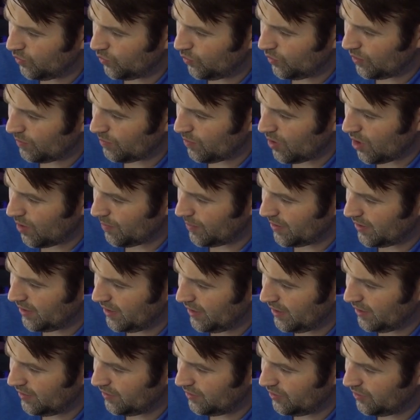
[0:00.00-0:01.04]
we pop it
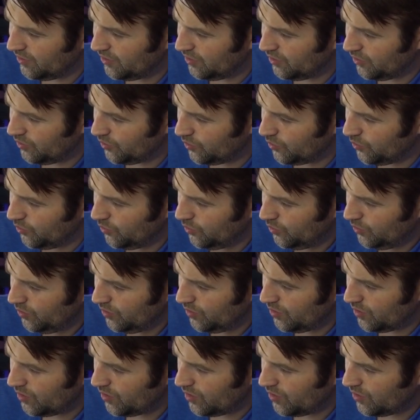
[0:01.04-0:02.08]
into,
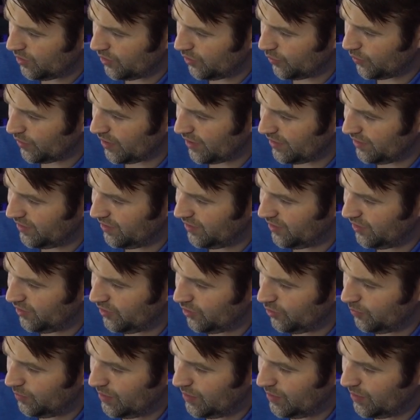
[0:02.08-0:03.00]
so we got zero